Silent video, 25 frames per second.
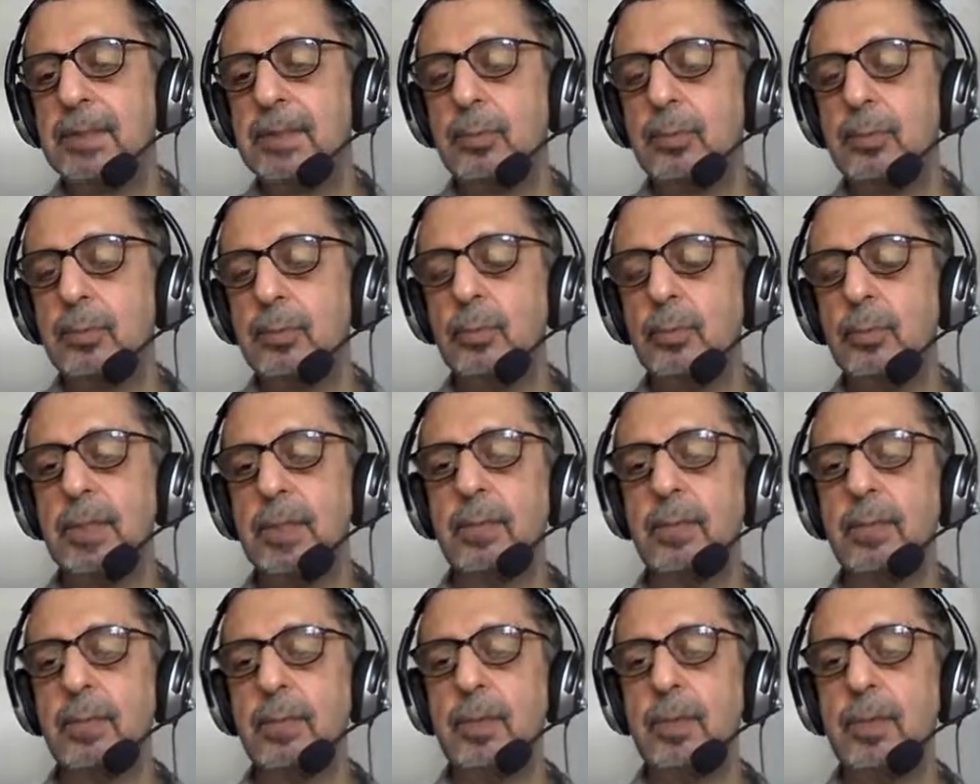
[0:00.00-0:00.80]
2
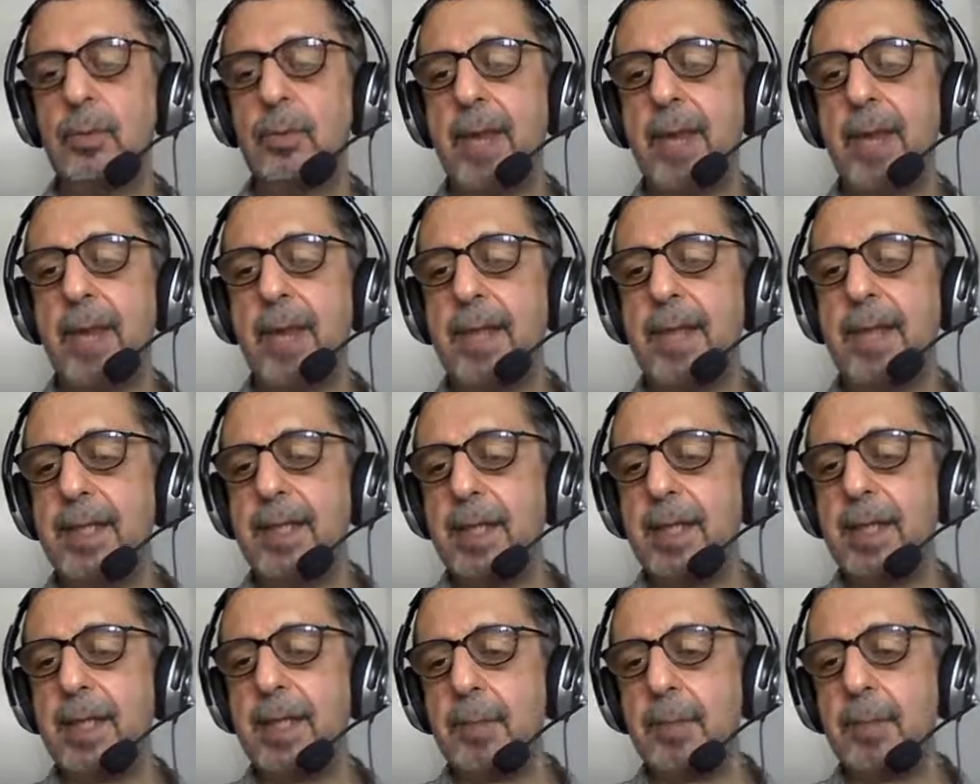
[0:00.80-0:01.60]
equal to
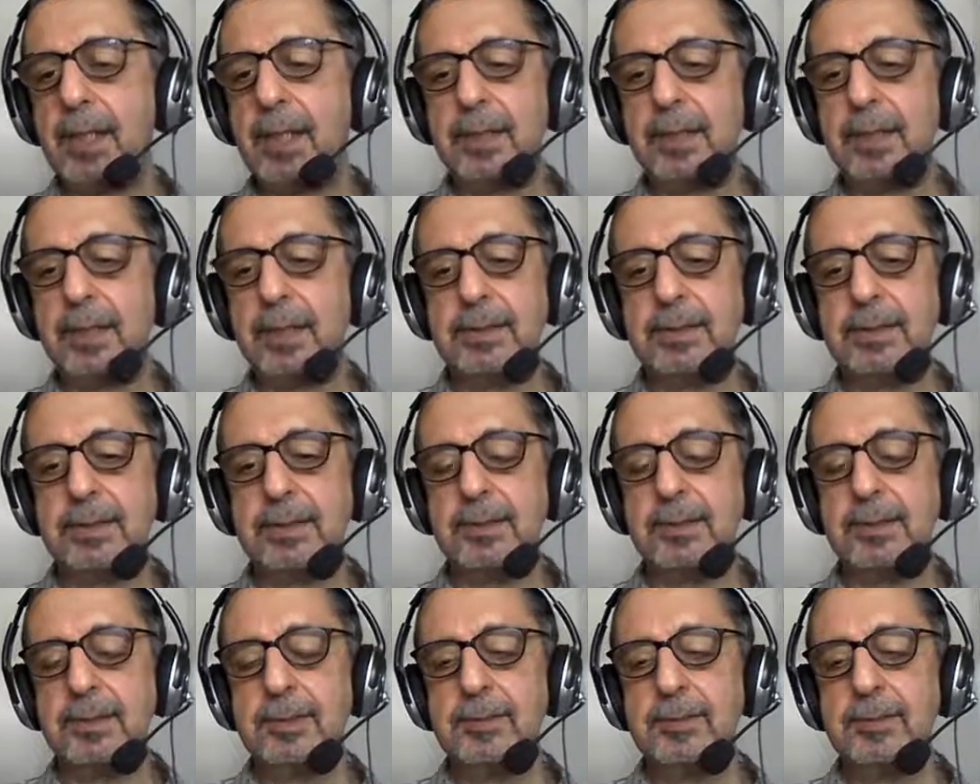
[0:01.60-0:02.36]
18 meters.